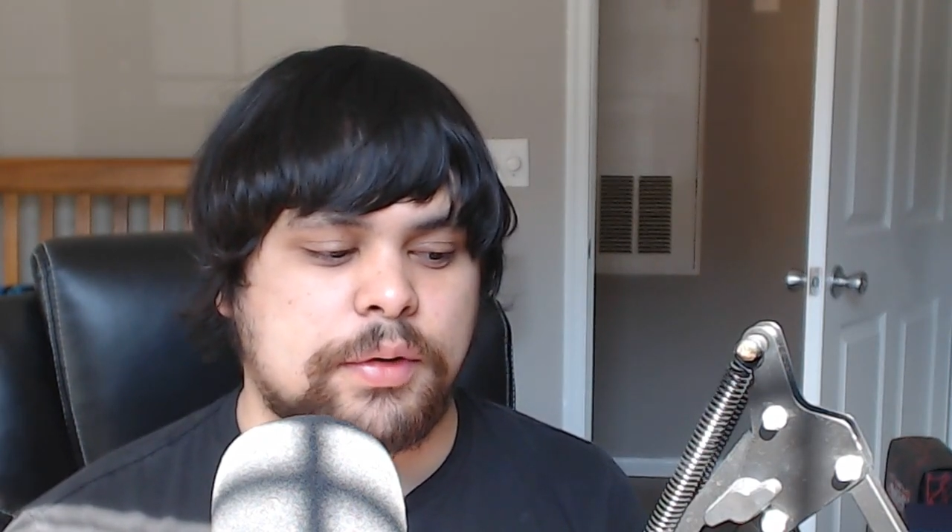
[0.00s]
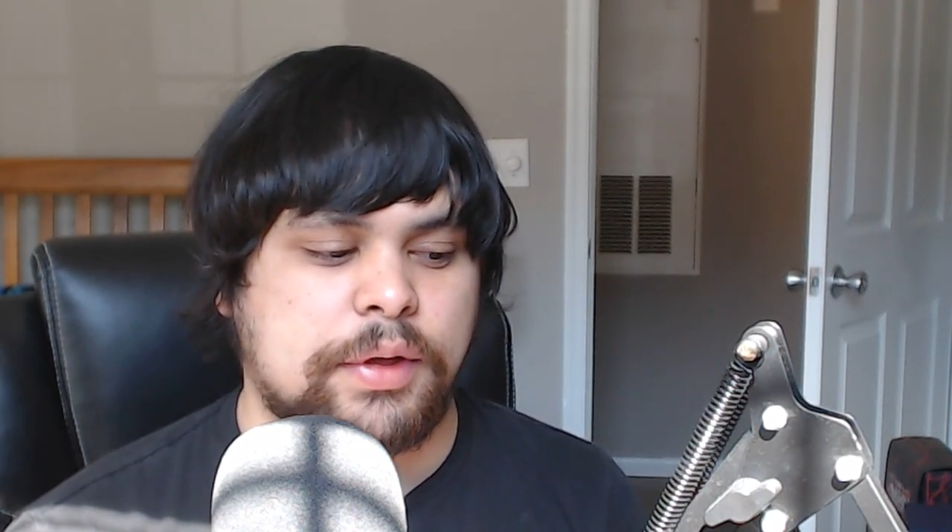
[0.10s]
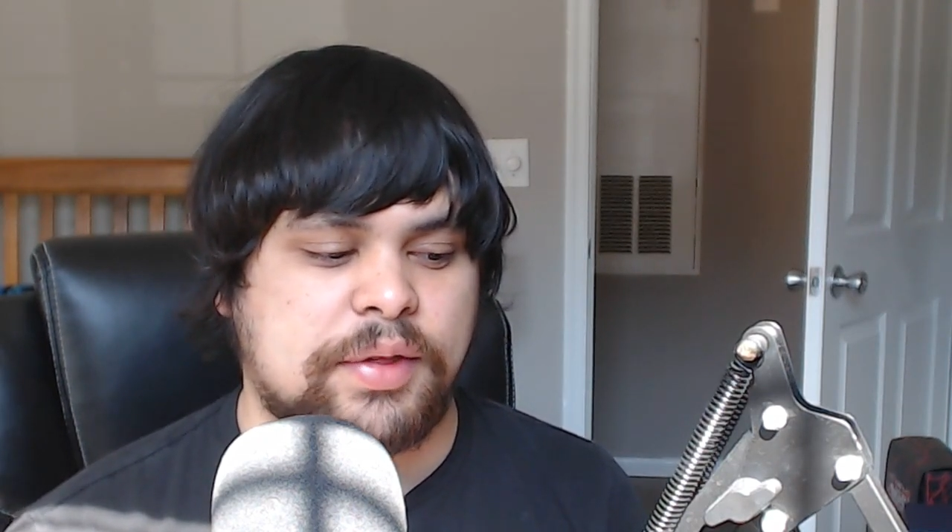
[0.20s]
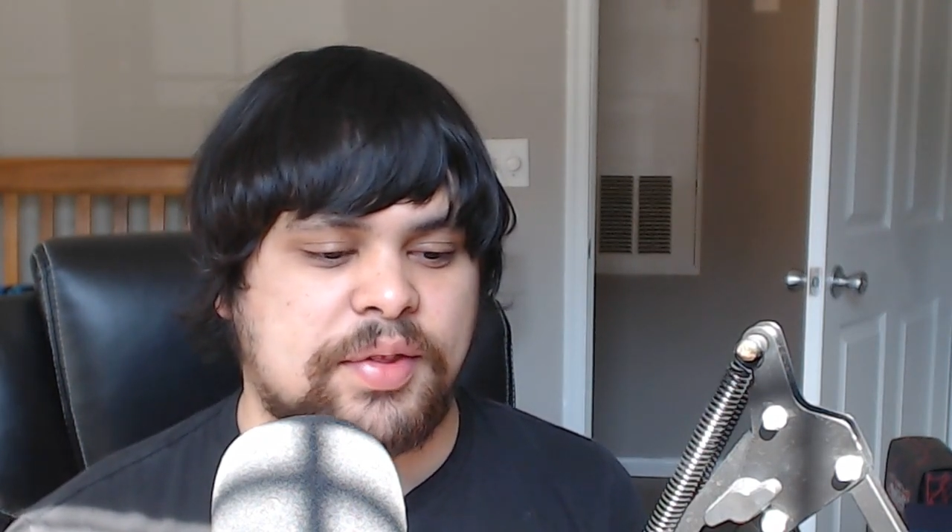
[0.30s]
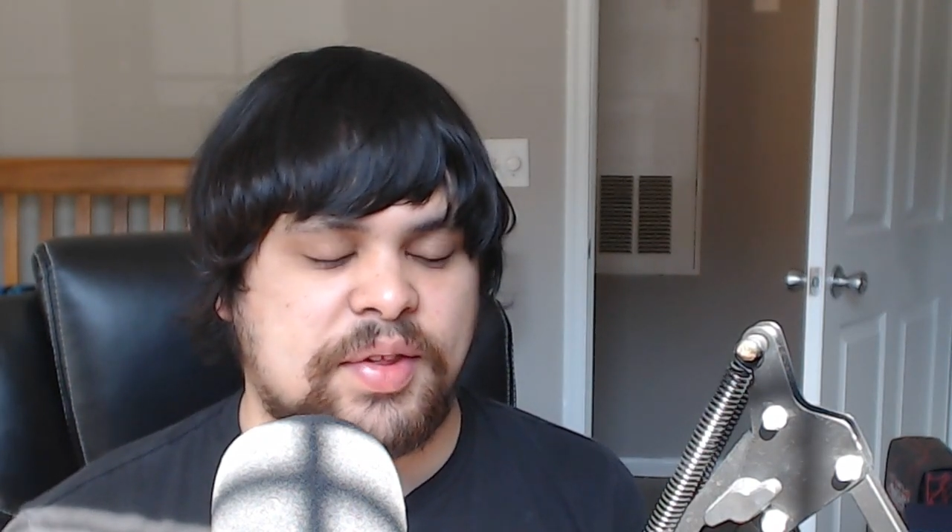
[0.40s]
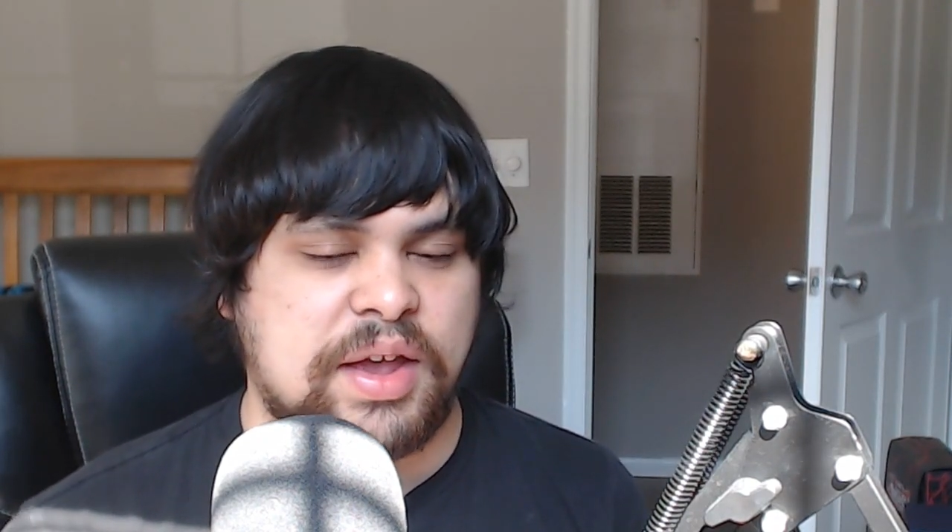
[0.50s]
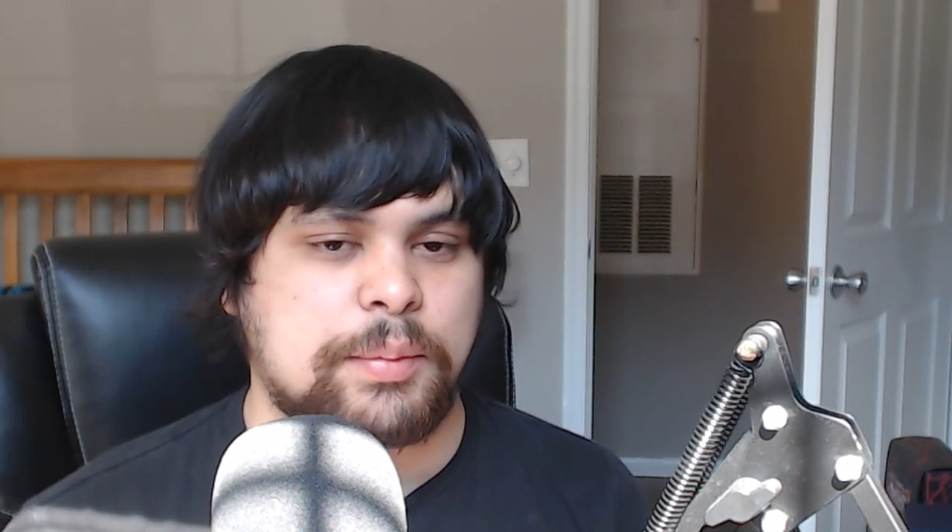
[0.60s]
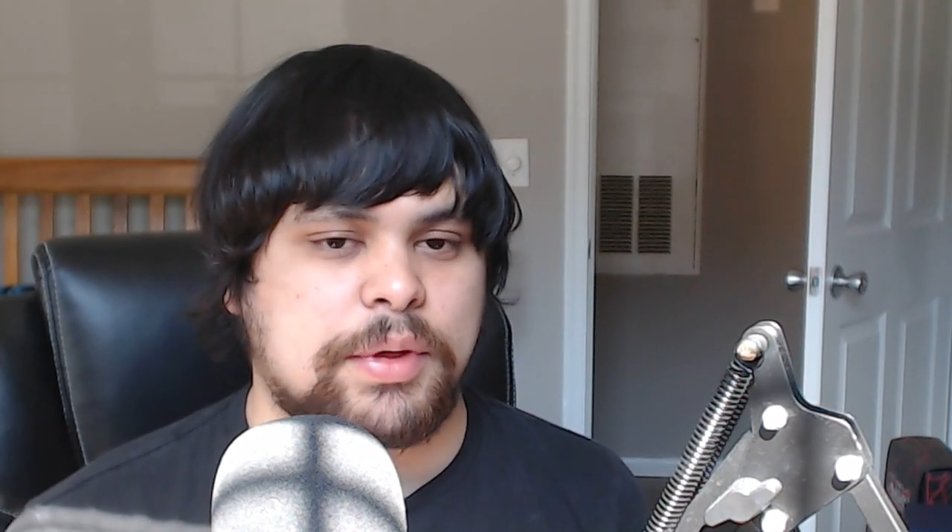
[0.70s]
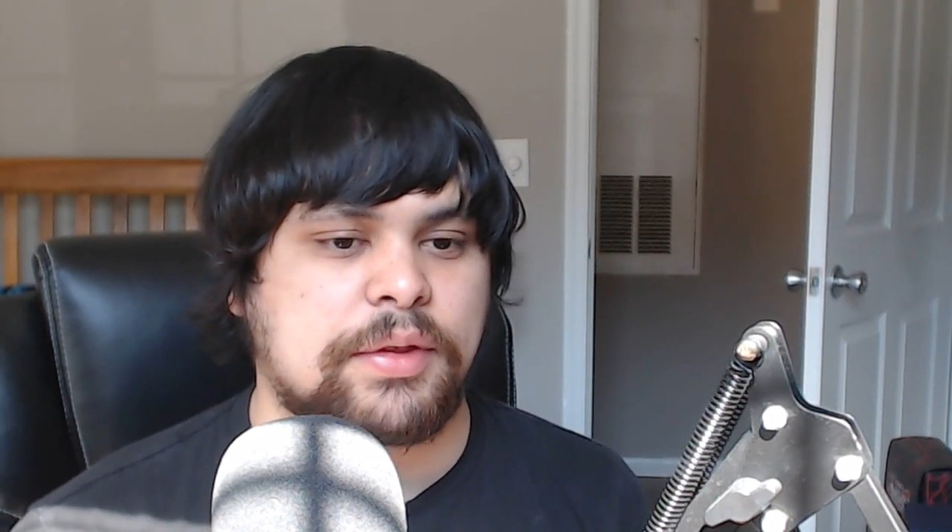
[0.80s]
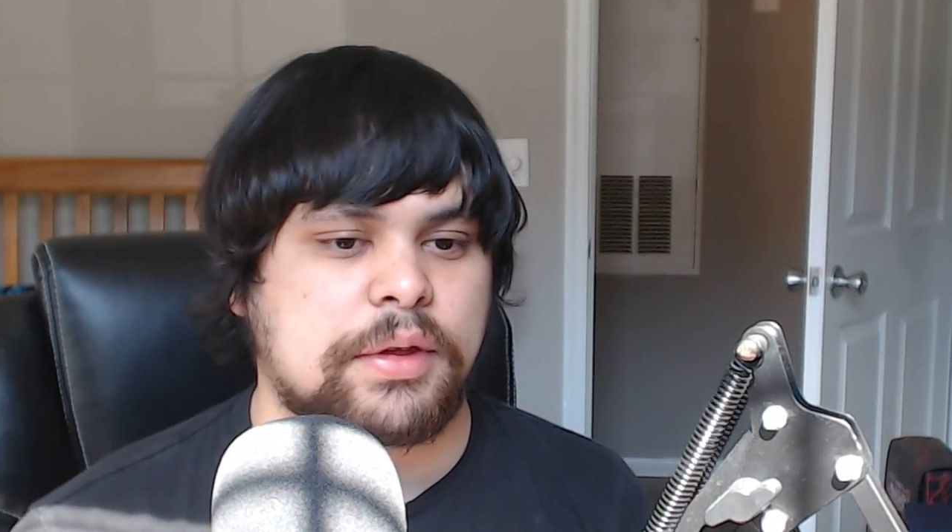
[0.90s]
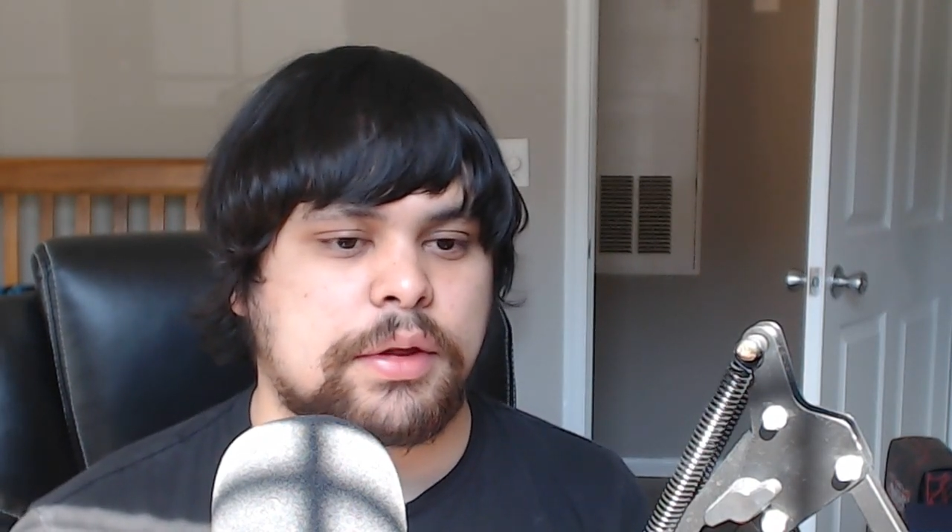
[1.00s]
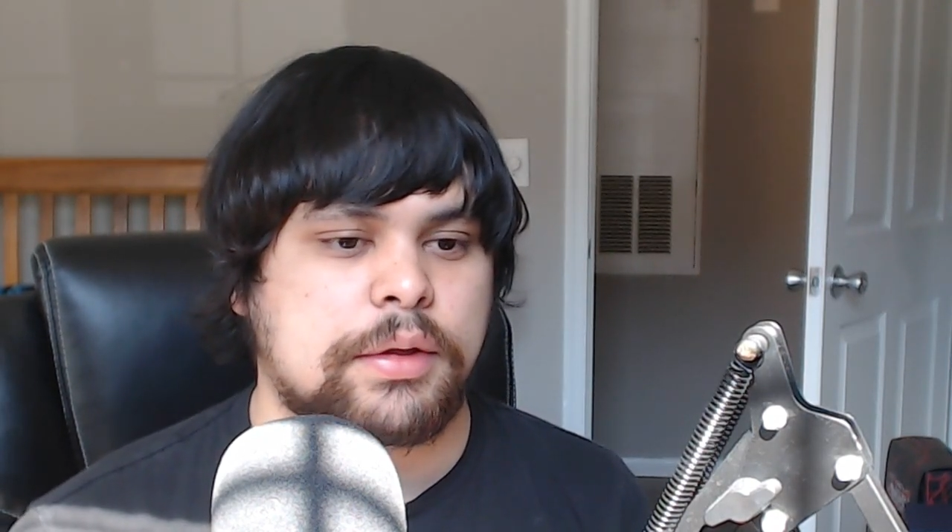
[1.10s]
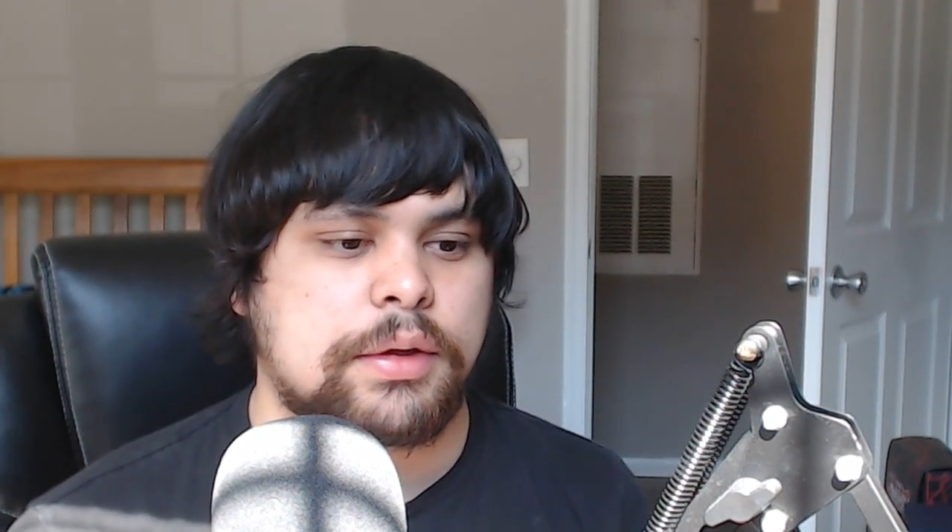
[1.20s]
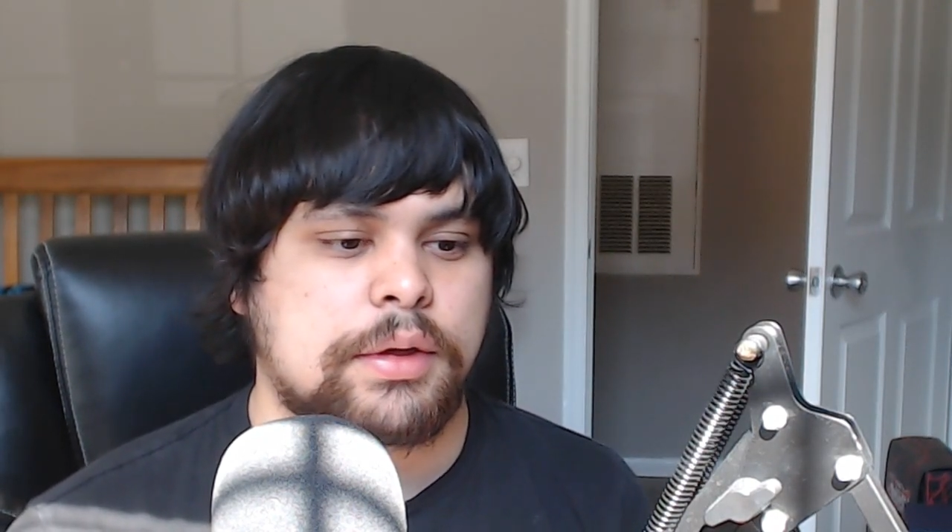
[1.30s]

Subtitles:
like, segmented.